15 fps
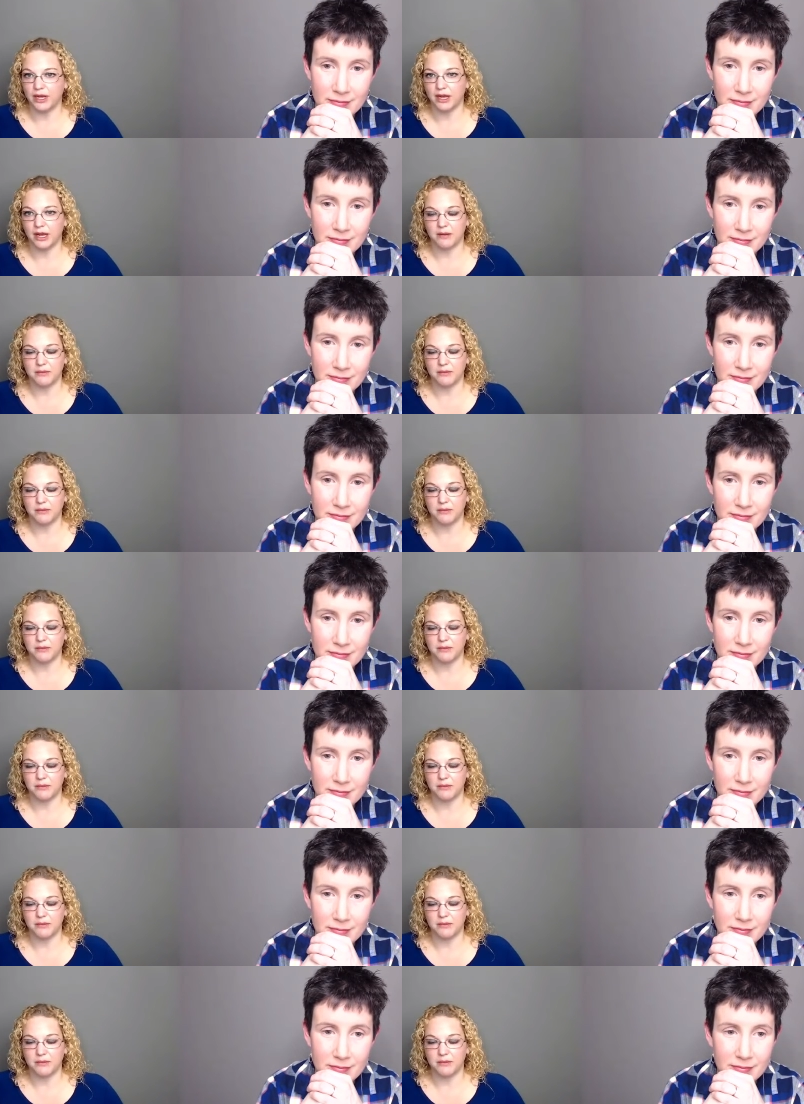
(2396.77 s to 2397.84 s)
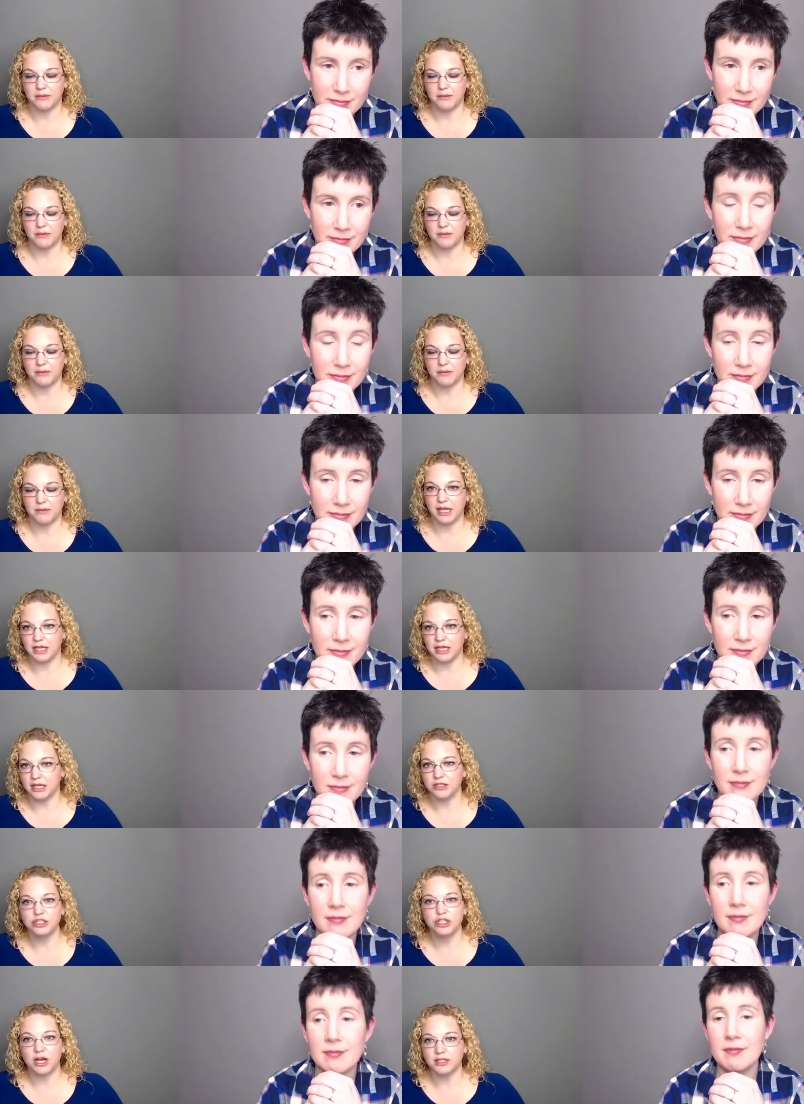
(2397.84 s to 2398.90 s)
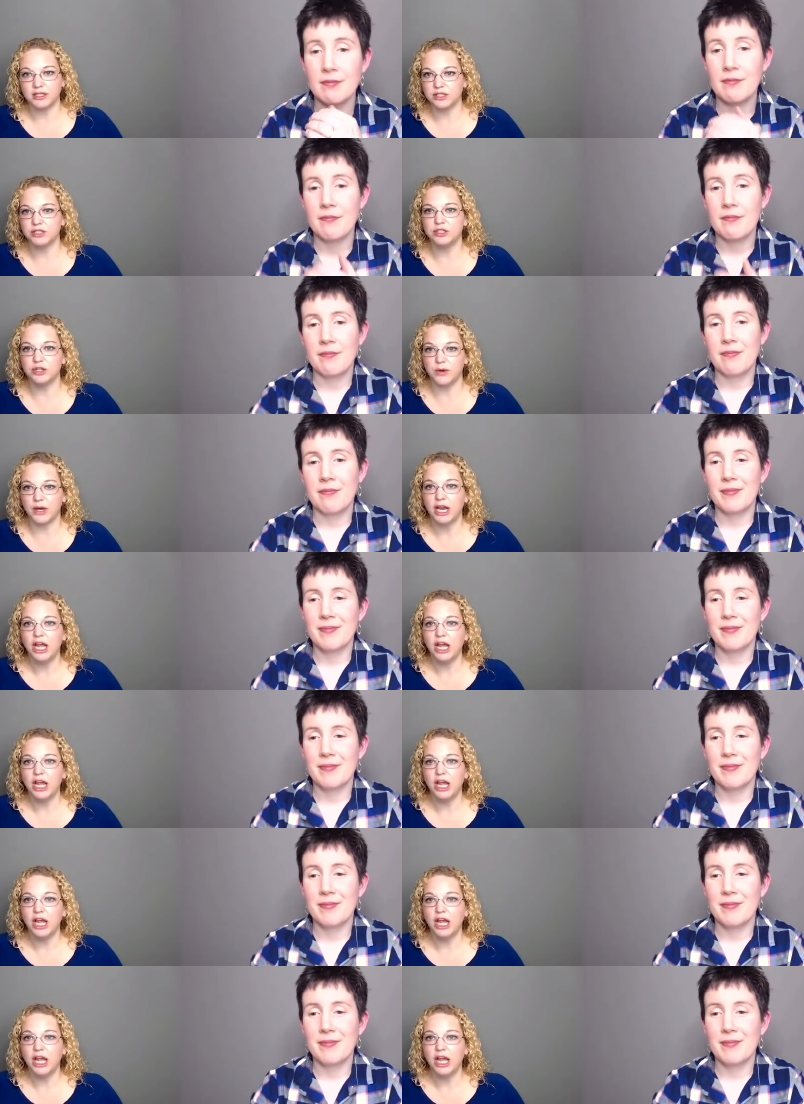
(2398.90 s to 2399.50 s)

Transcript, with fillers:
Speaker 1: I'm gonna, you know, it's Nike, just do it.